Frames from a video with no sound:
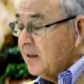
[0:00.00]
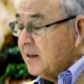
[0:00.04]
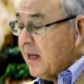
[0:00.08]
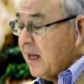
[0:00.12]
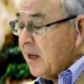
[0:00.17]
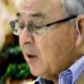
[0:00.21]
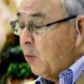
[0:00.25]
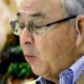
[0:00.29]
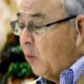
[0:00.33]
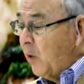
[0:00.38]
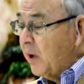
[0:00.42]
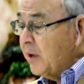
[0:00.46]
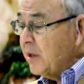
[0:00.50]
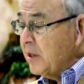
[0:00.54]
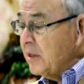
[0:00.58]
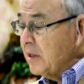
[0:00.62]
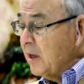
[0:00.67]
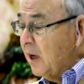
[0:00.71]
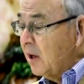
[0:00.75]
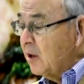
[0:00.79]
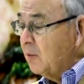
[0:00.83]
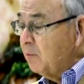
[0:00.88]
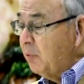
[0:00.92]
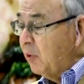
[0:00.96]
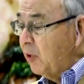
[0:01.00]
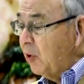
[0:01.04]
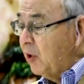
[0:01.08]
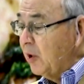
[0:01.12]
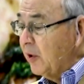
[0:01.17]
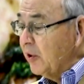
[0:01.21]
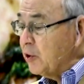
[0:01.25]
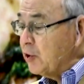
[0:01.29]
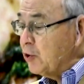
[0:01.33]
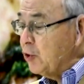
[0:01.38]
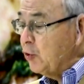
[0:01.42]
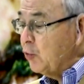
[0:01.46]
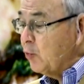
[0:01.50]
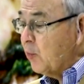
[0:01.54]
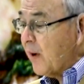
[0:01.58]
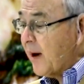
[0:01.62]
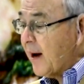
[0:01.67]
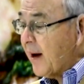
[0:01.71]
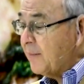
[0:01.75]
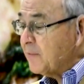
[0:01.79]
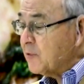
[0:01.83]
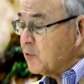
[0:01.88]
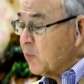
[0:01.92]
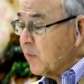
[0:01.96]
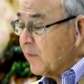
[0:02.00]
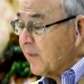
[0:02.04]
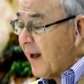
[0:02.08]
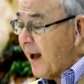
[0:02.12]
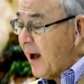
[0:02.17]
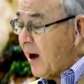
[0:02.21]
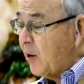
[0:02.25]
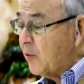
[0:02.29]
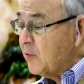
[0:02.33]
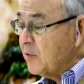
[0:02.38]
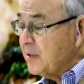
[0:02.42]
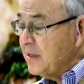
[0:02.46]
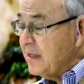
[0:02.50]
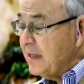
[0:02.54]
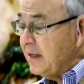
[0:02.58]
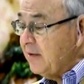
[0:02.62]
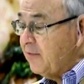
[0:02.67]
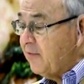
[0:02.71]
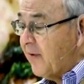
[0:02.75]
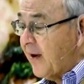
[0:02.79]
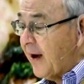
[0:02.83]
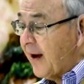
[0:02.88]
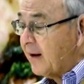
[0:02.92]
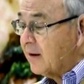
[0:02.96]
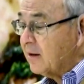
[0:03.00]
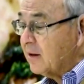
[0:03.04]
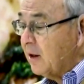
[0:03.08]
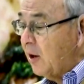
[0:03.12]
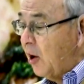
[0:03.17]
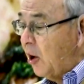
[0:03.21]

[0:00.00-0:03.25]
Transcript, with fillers: Take one young bull and two rams without defect,